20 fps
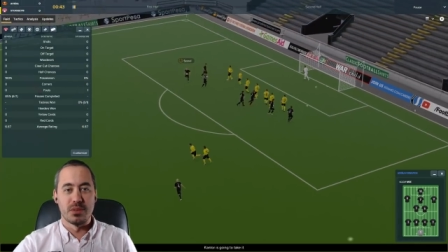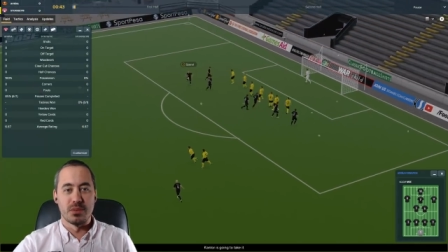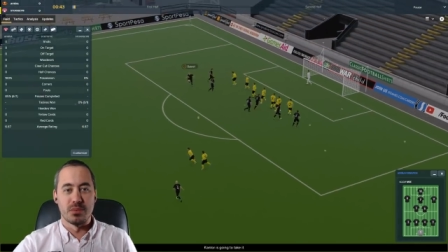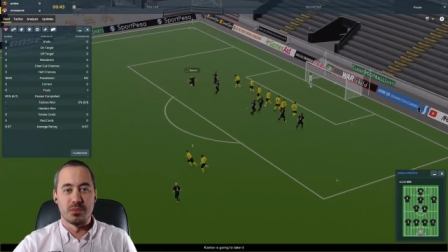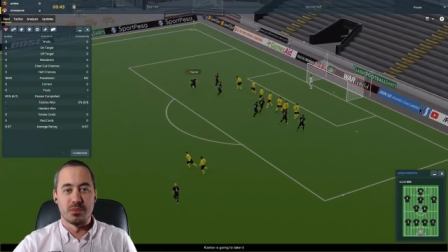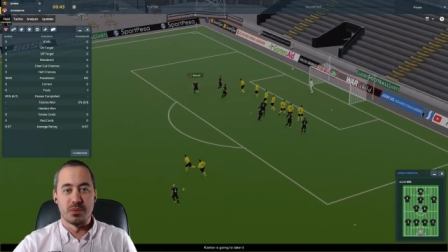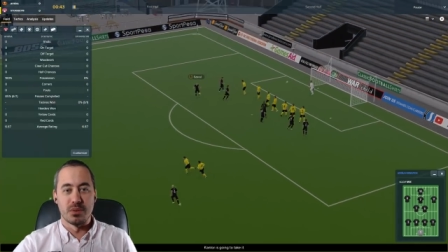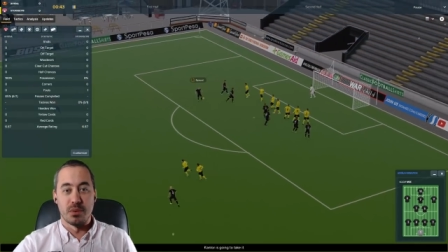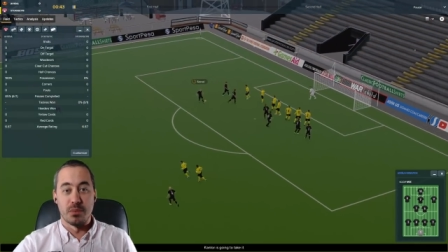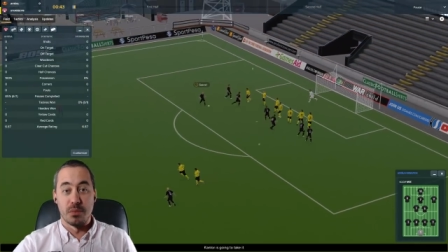
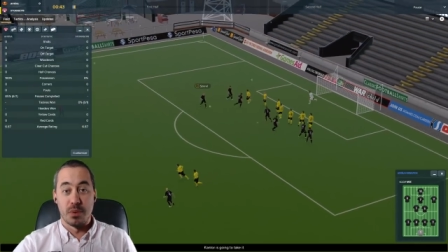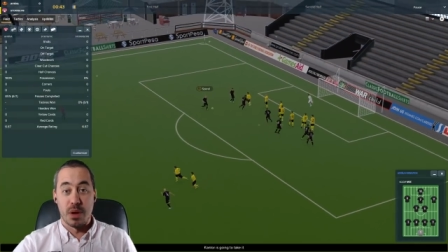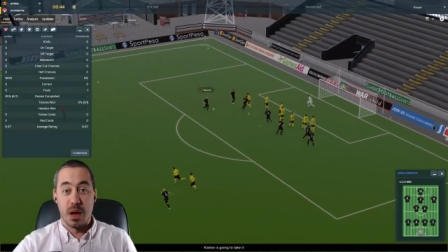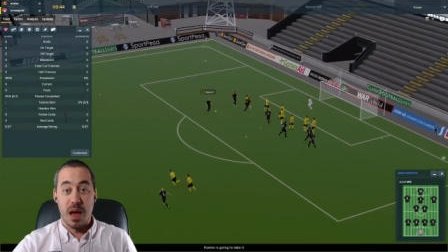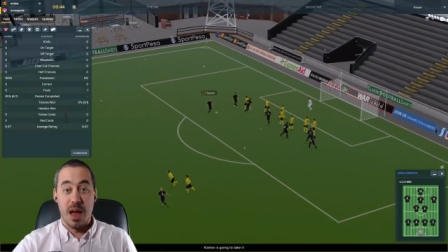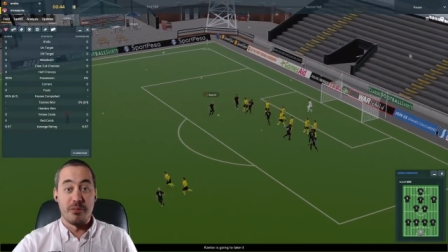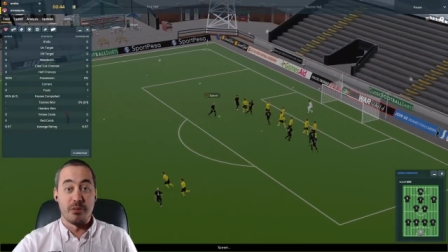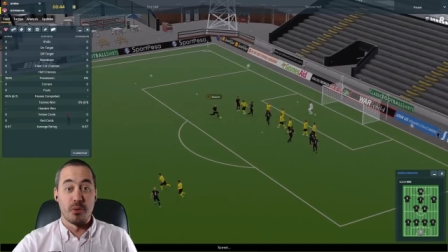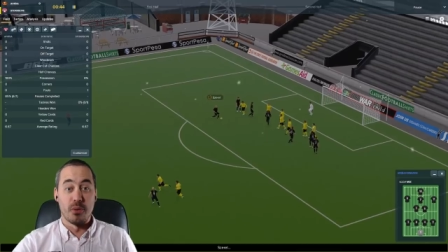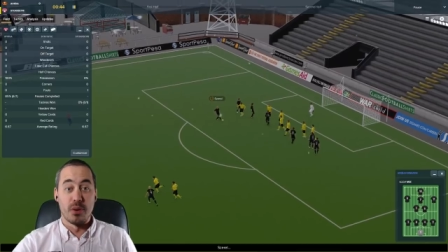Oh,
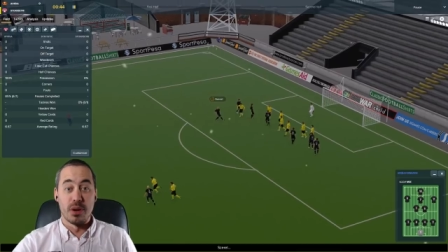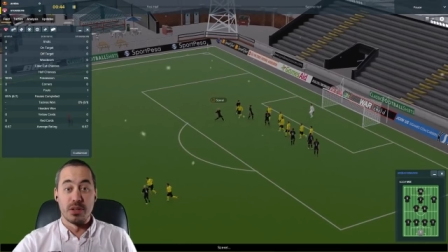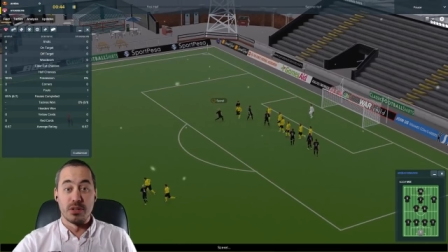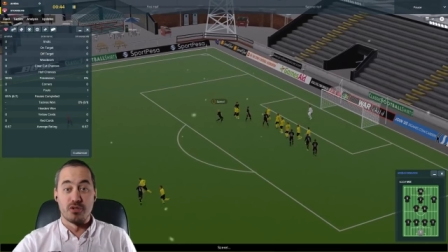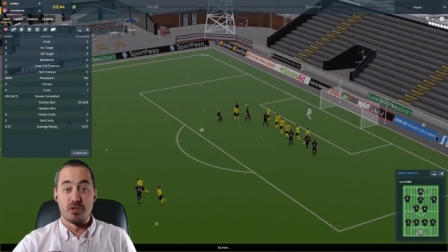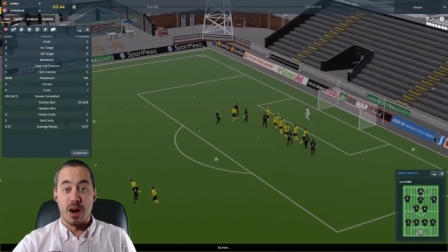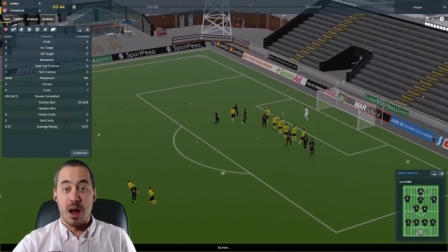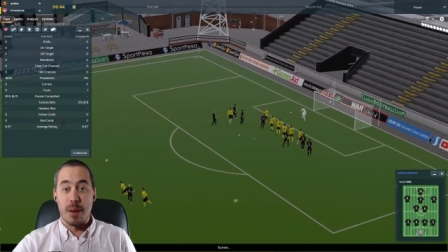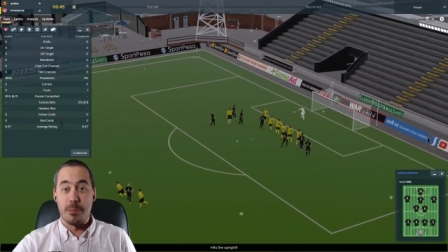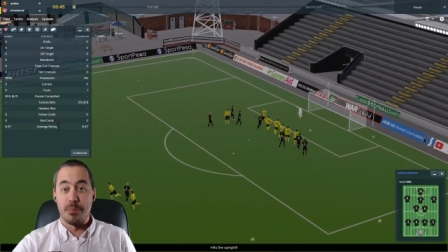everyone
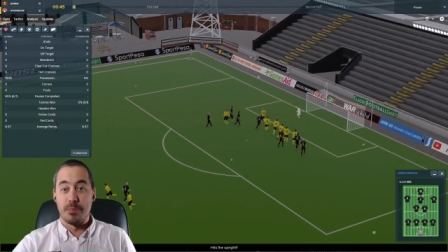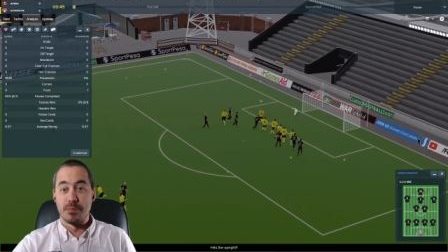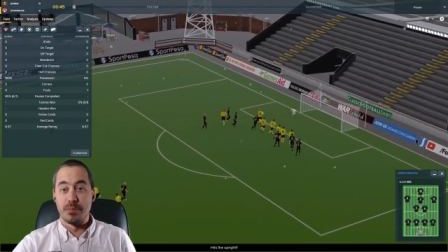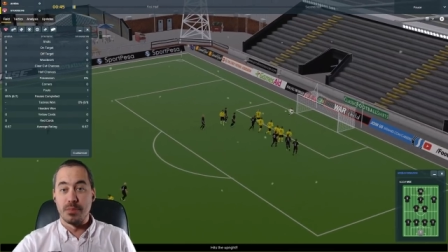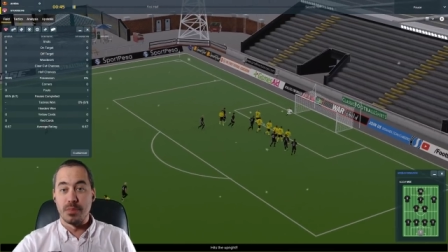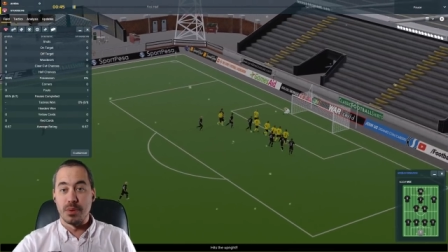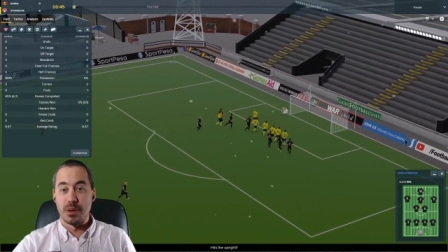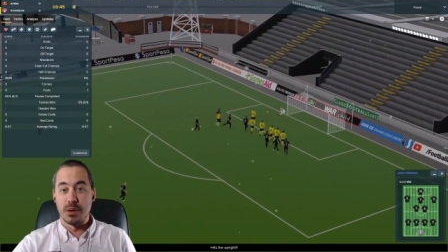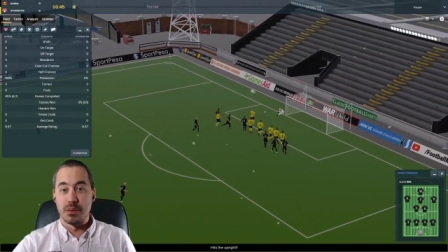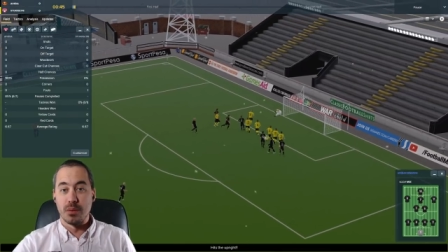drop.
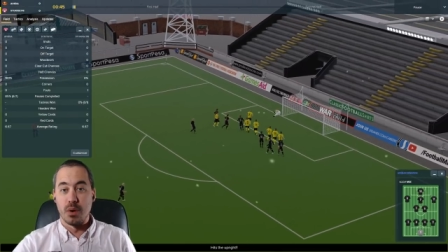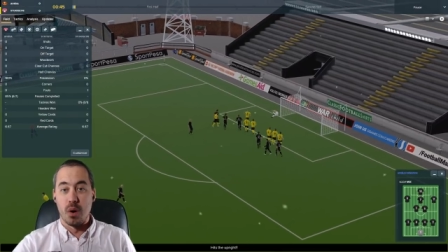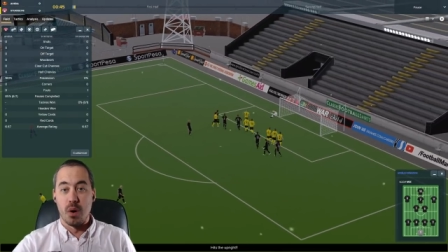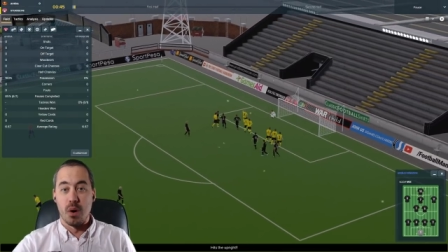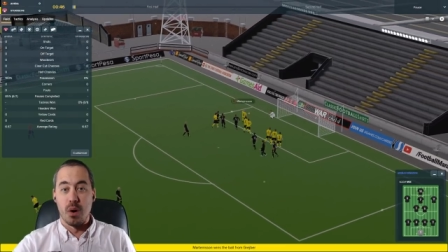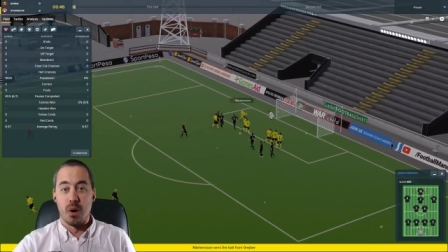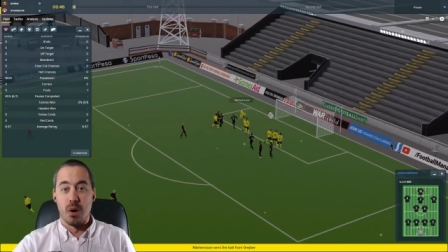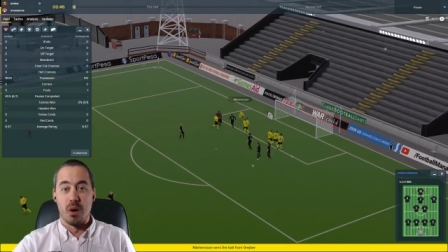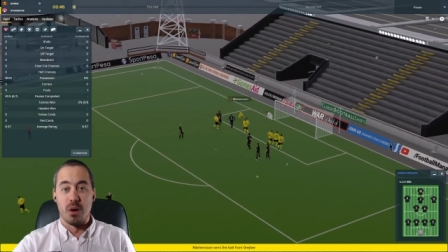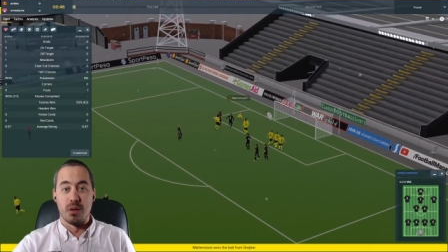
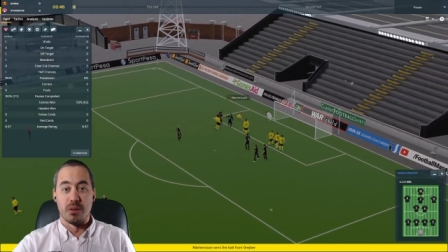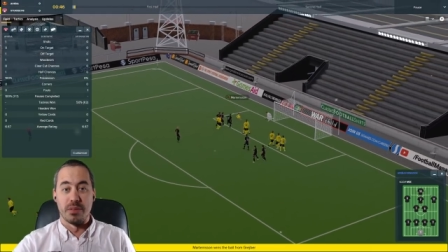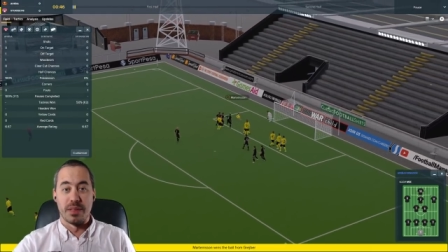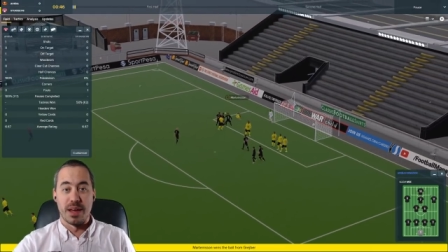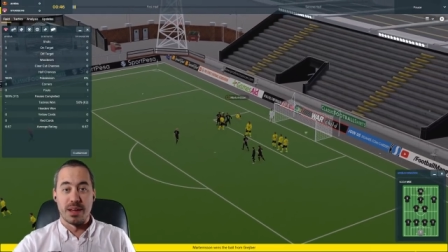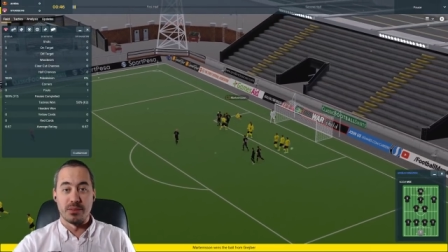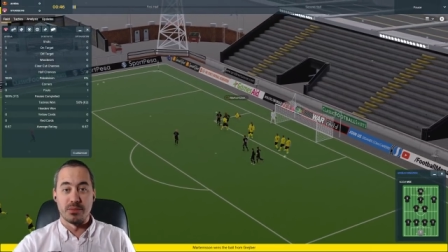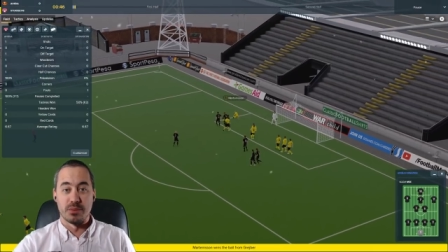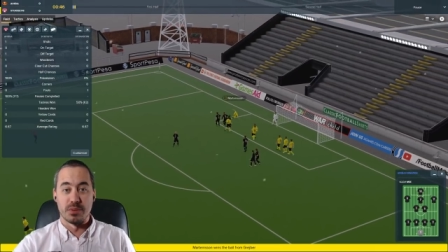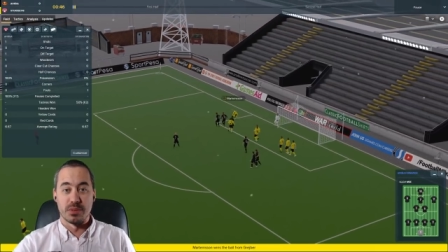Oh,
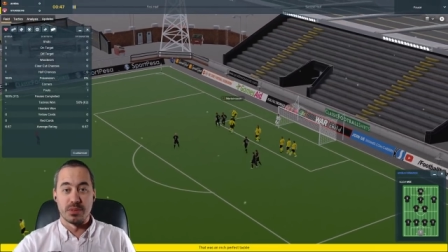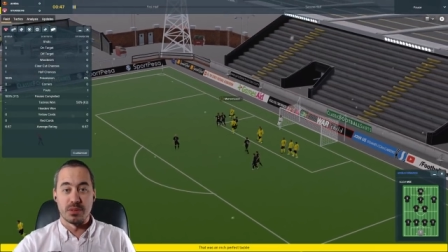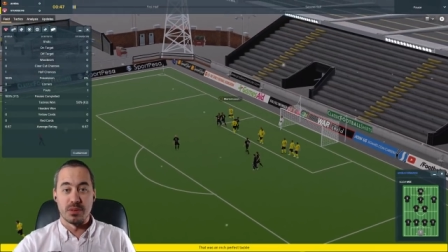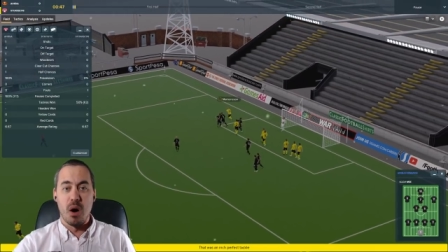that was.